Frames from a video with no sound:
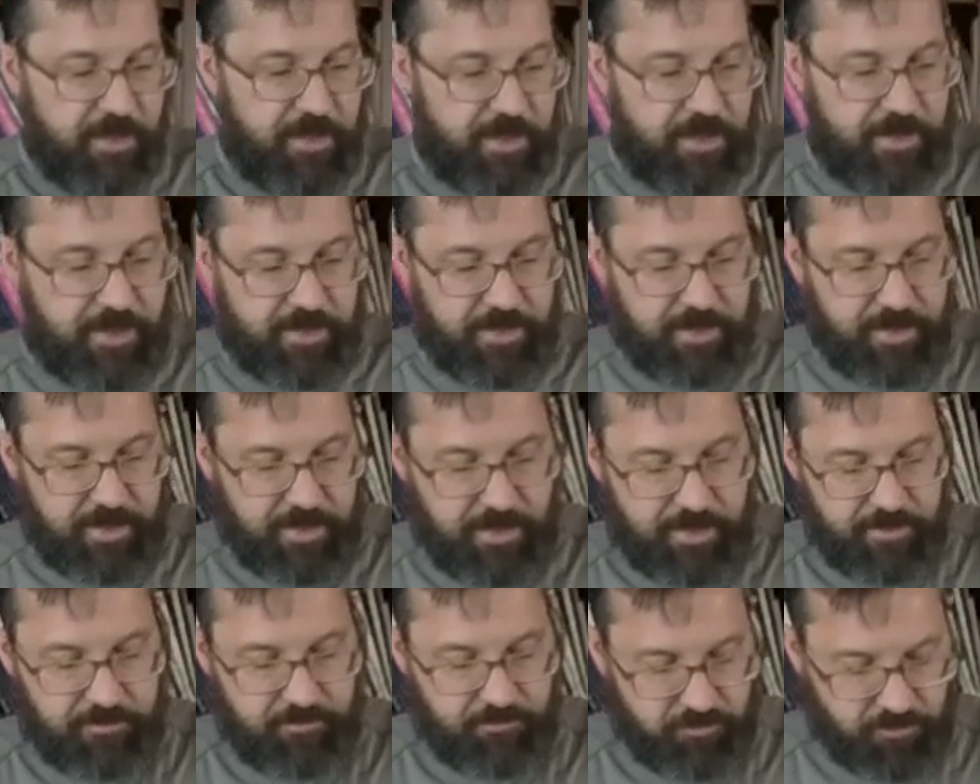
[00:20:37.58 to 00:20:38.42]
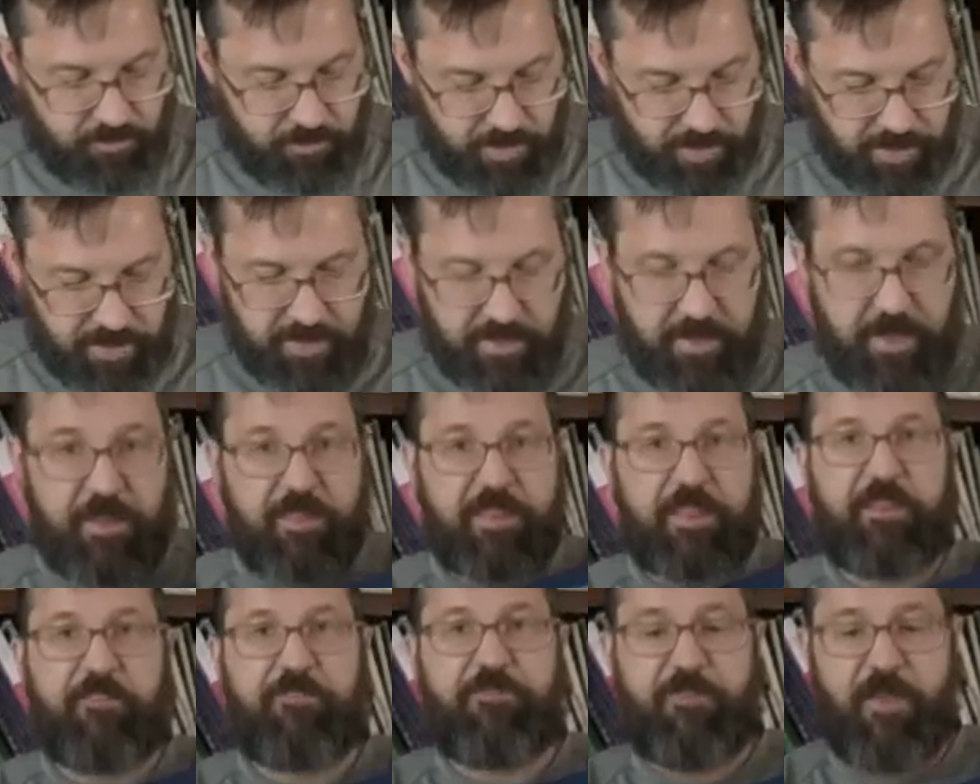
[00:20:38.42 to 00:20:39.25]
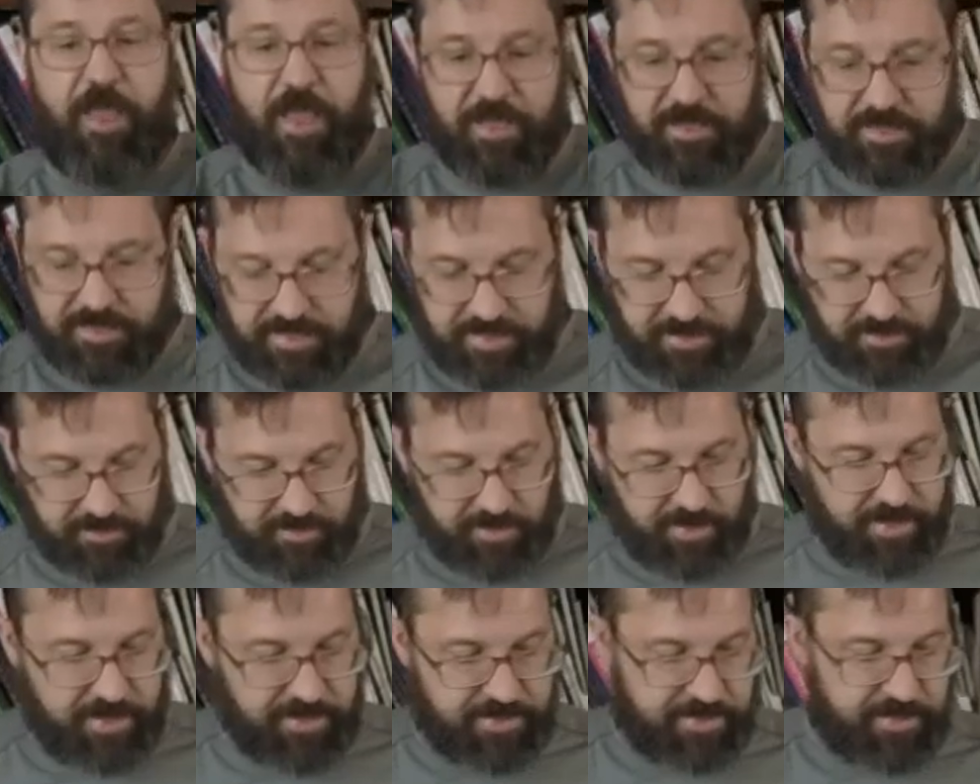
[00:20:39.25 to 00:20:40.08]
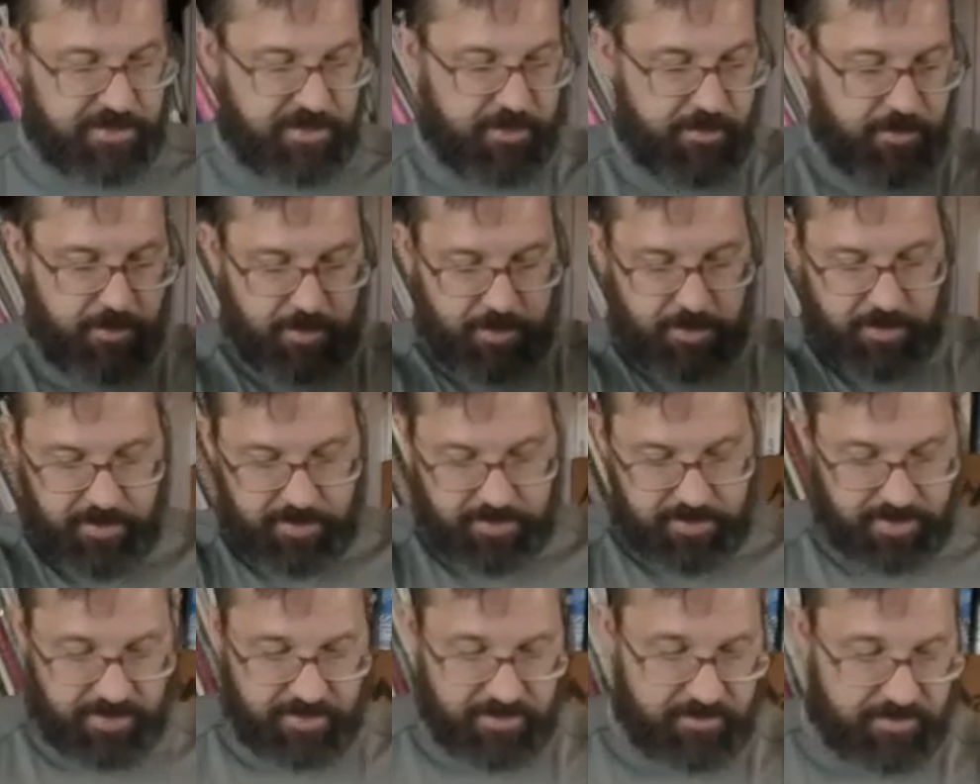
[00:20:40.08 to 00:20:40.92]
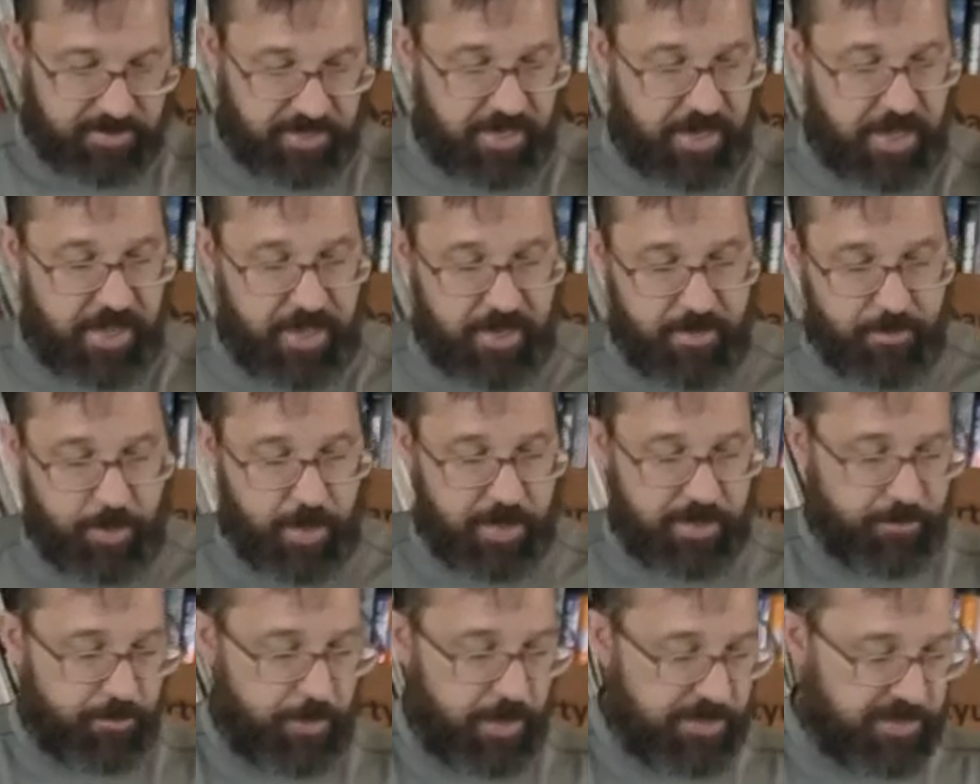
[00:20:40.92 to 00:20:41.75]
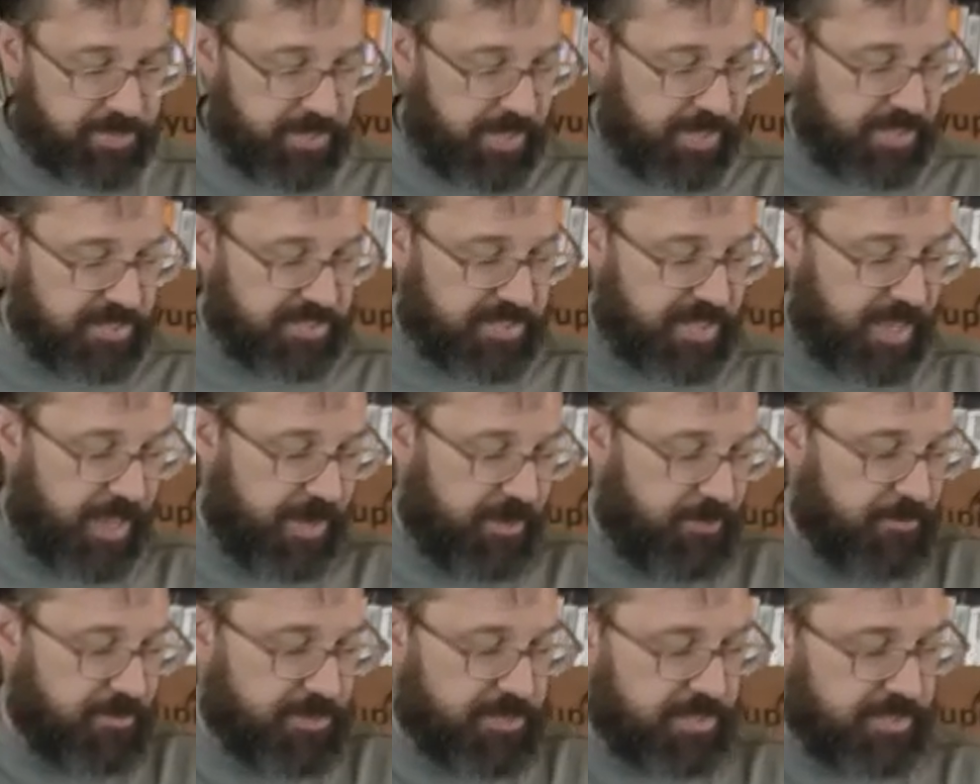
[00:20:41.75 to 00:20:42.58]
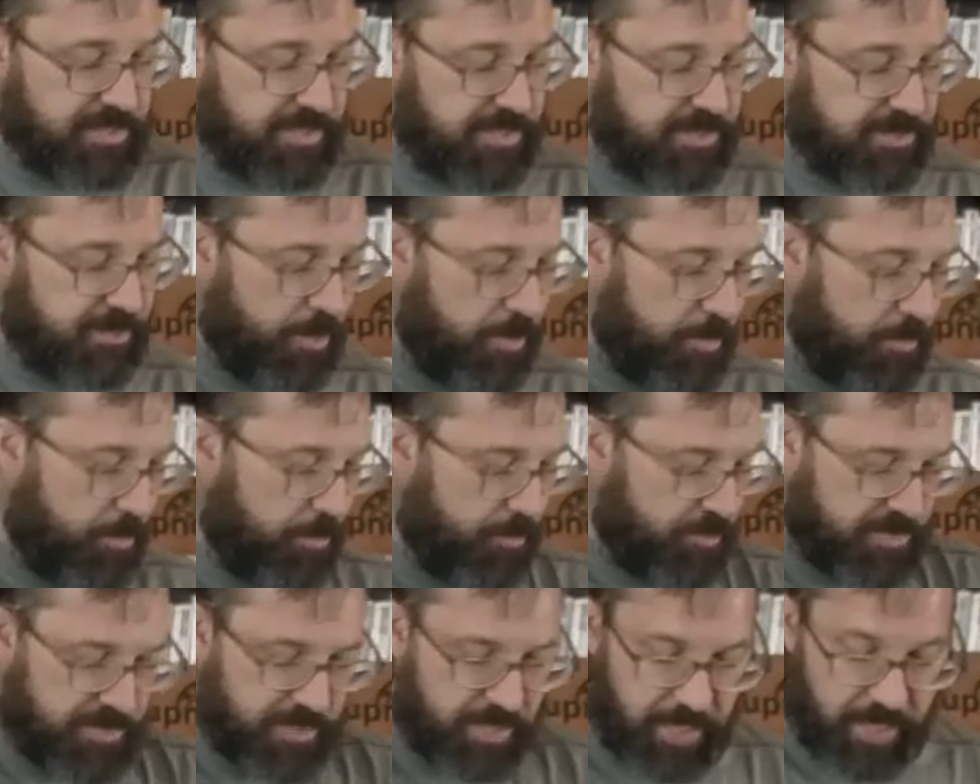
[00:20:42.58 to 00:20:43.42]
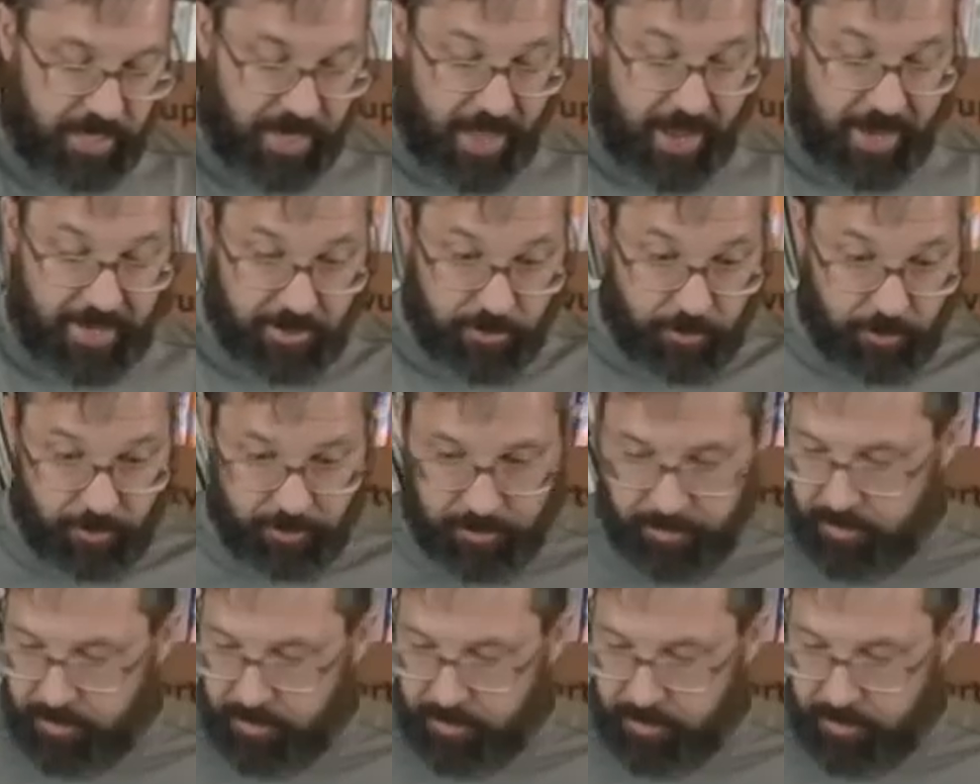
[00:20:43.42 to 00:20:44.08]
and nothing fancy to this. Today, by today's standards, this is almost a liner,